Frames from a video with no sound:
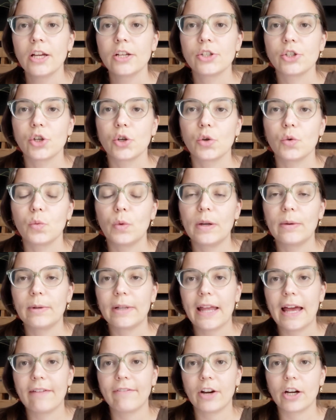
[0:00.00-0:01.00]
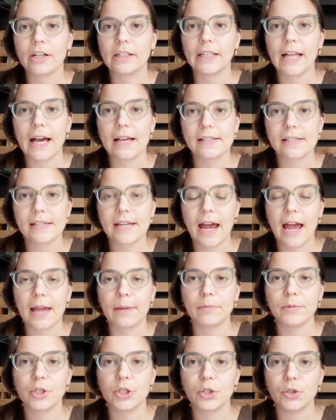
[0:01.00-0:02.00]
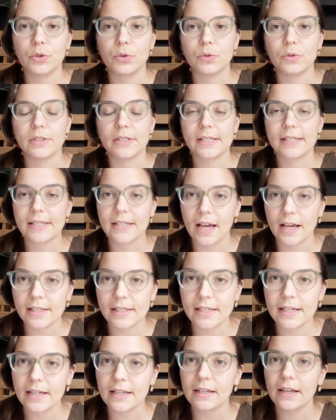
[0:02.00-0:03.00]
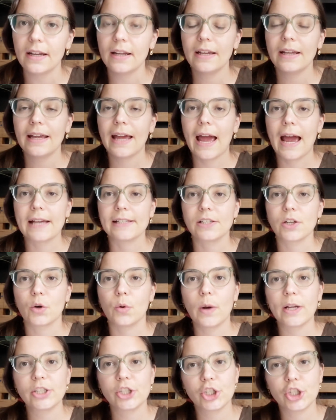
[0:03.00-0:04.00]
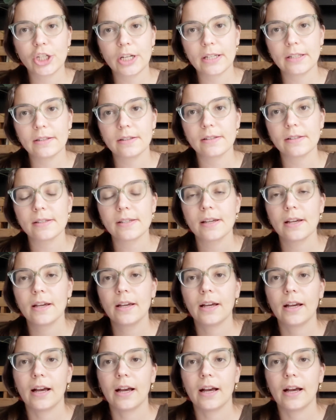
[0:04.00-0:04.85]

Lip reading: So we will have our class time to discuss it, ask questions,